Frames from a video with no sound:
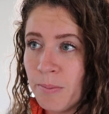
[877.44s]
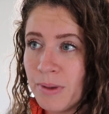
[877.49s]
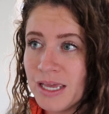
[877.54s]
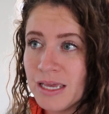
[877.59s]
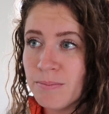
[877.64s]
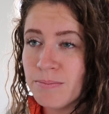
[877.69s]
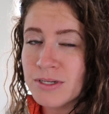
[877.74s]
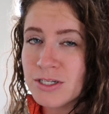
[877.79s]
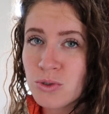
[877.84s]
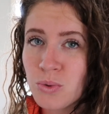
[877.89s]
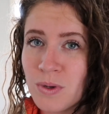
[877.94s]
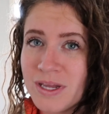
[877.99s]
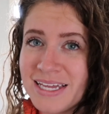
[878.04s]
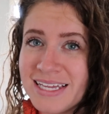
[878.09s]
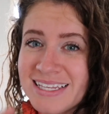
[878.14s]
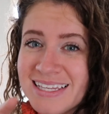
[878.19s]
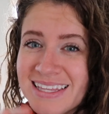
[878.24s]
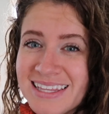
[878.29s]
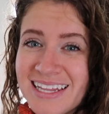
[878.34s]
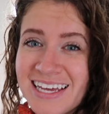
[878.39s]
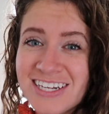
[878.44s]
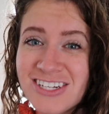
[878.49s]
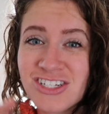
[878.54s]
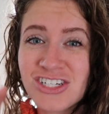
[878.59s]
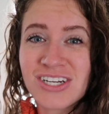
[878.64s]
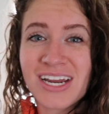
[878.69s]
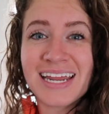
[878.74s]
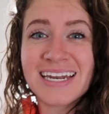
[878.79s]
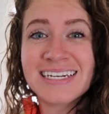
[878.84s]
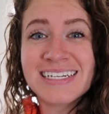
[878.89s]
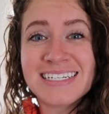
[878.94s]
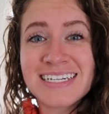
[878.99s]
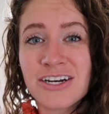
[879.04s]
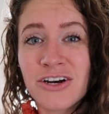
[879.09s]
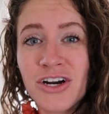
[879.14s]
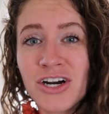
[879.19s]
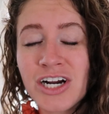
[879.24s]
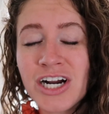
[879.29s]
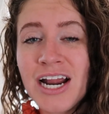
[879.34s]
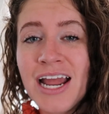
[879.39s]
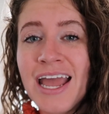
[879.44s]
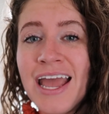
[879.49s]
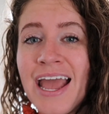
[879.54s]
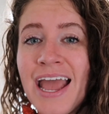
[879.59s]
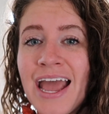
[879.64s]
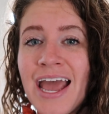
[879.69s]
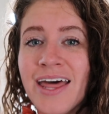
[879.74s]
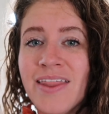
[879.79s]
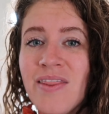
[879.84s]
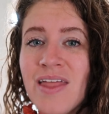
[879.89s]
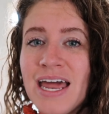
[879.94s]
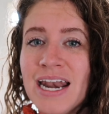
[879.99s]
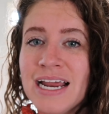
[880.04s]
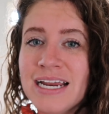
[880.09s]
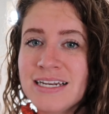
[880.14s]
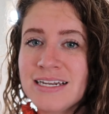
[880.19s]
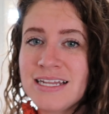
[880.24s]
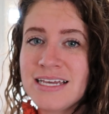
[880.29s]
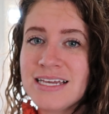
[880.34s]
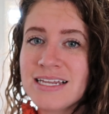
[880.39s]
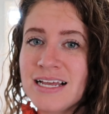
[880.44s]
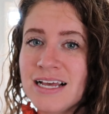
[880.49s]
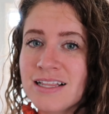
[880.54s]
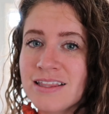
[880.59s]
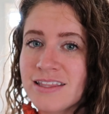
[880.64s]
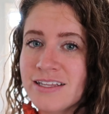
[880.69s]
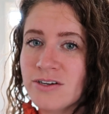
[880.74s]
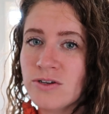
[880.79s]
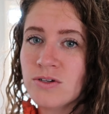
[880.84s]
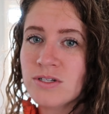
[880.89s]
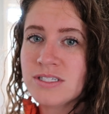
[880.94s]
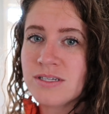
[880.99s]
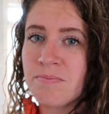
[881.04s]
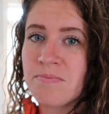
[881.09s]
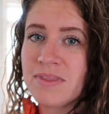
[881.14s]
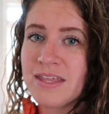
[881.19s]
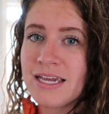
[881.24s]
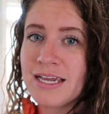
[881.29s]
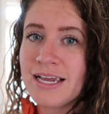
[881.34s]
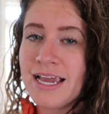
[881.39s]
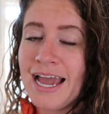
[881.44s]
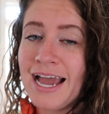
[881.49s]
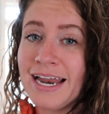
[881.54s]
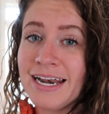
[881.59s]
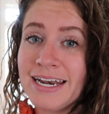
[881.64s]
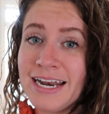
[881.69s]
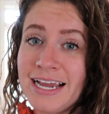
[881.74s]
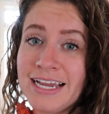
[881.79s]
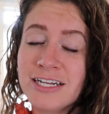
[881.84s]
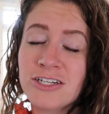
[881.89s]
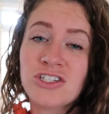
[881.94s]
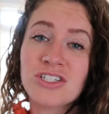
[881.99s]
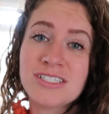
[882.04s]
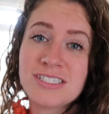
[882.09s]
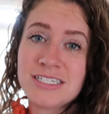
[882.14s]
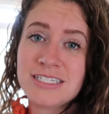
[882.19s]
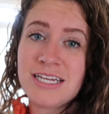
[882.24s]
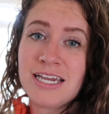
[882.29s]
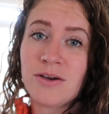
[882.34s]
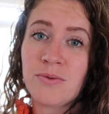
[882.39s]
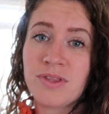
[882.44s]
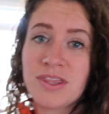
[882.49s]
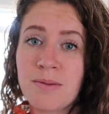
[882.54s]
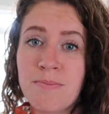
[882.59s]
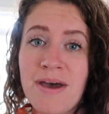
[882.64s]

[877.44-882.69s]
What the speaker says: in between lunch and dinner, and then I need a little something at night just to take with the